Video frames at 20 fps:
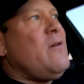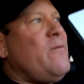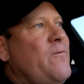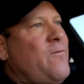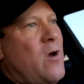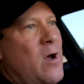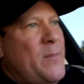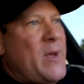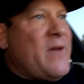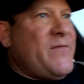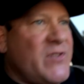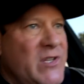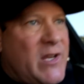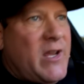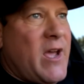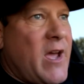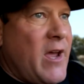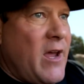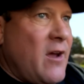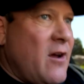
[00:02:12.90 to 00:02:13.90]
from
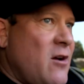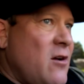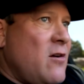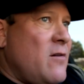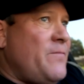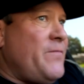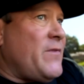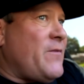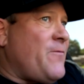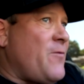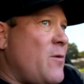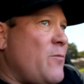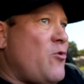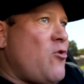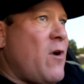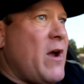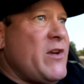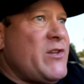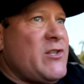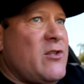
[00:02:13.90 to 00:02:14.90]
FCA, from
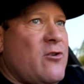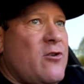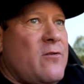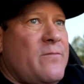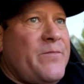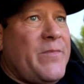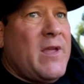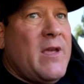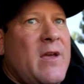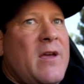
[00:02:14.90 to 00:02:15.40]
Chrysler,